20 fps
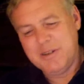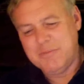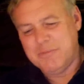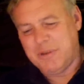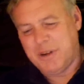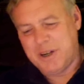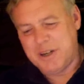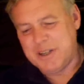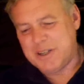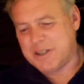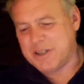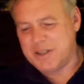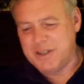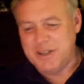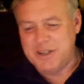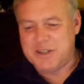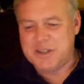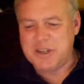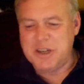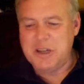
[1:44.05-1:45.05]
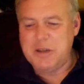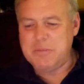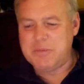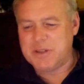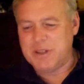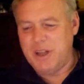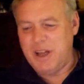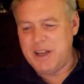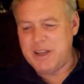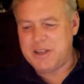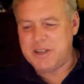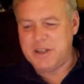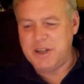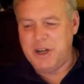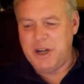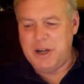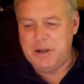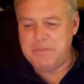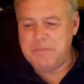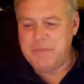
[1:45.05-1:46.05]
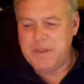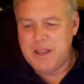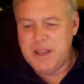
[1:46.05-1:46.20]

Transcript: But it's it seems like, uh,